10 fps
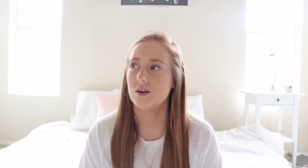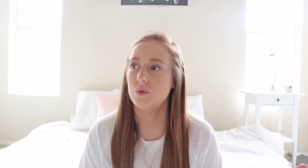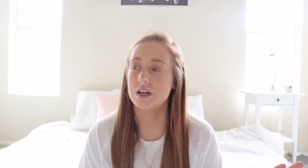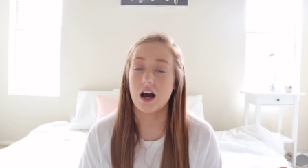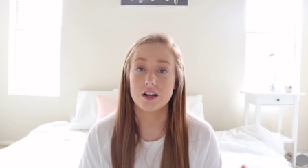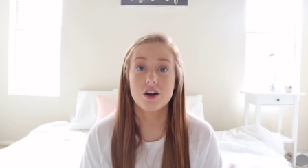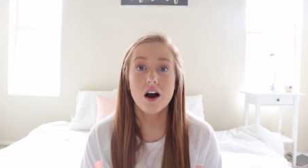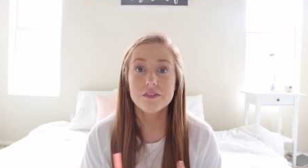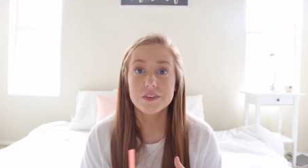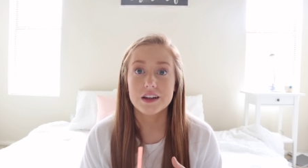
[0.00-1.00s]
we got
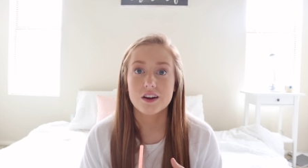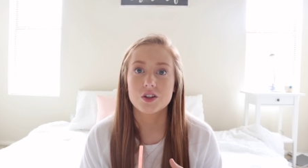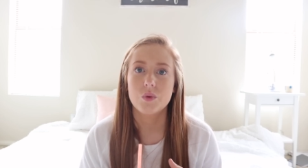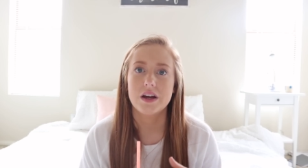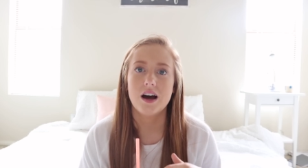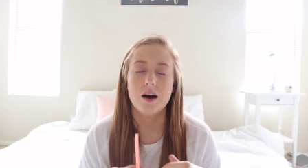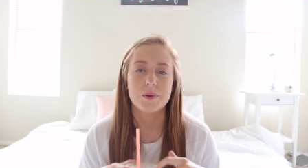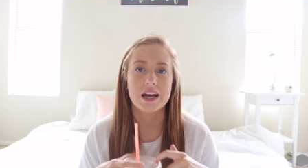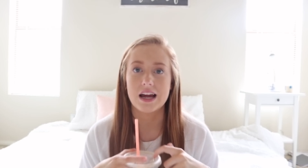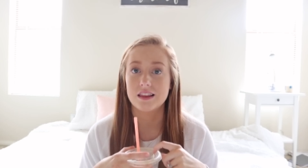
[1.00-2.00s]
coffee on the way up,
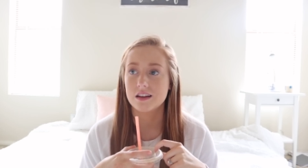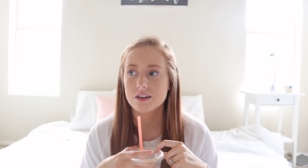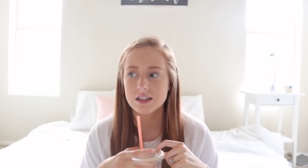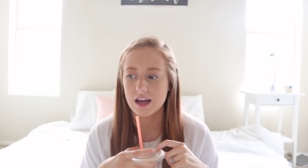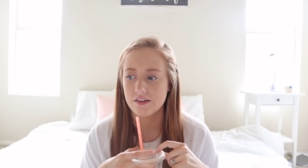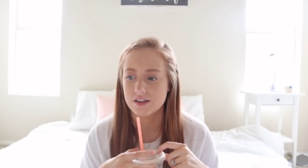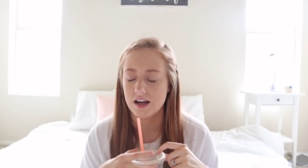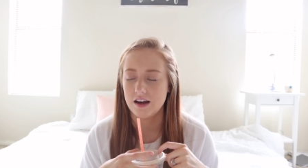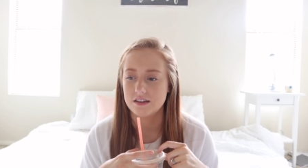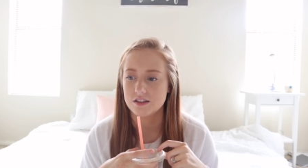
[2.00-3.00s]
and I literally haven't
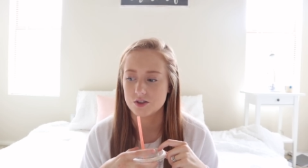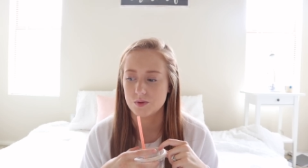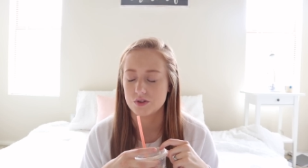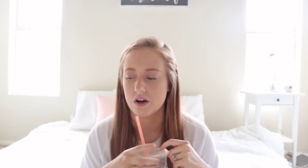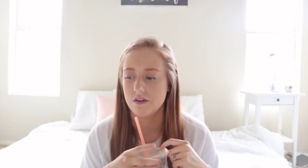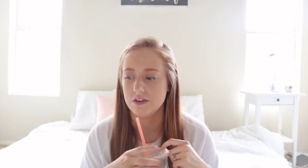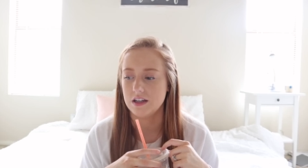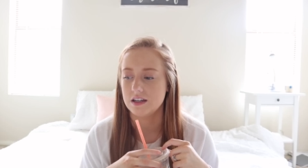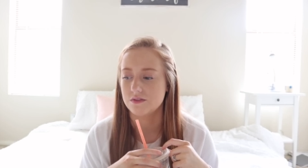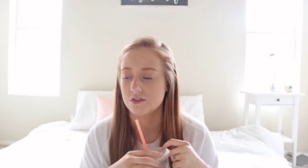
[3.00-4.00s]
had Dutch Bros coffee
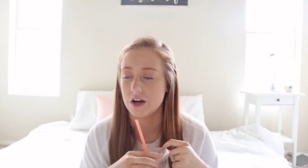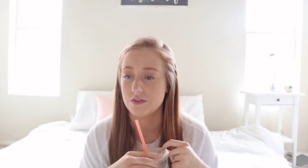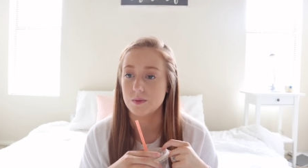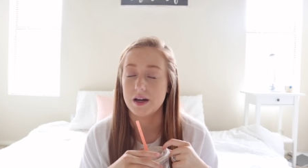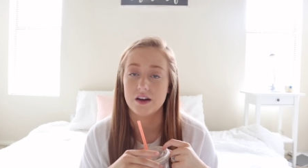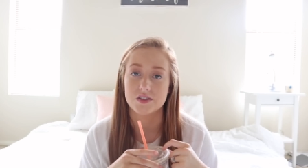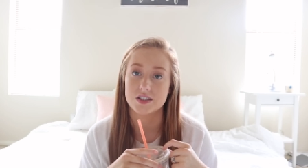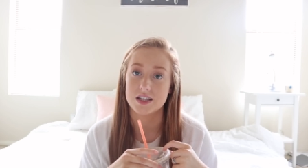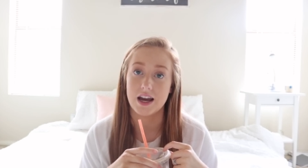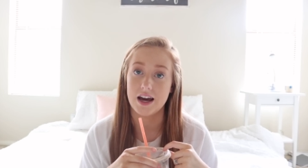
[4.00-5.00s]
in forever, but ever
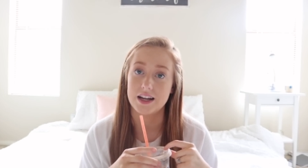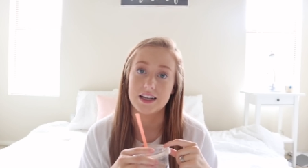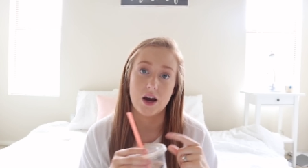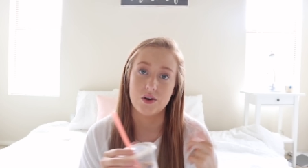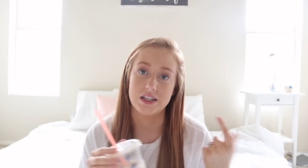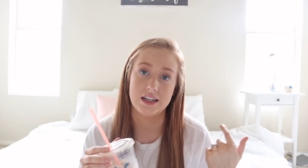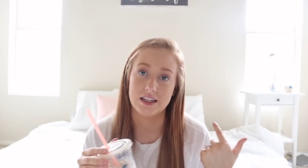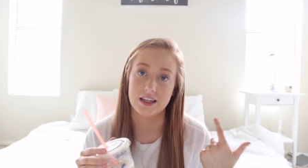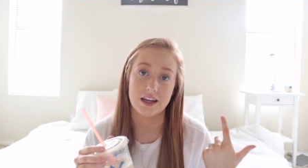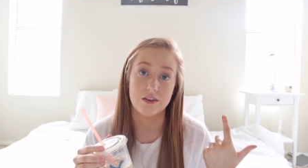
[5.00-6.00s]
since I had it, now I need it
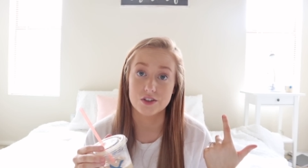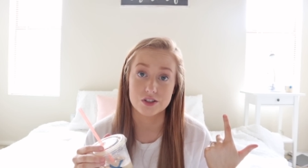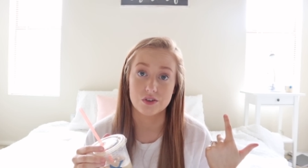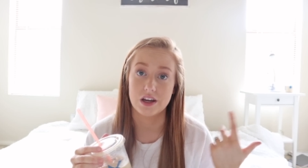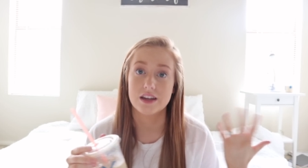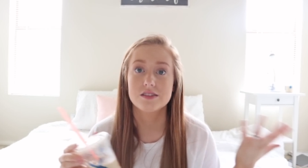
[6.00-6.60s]
like every single day.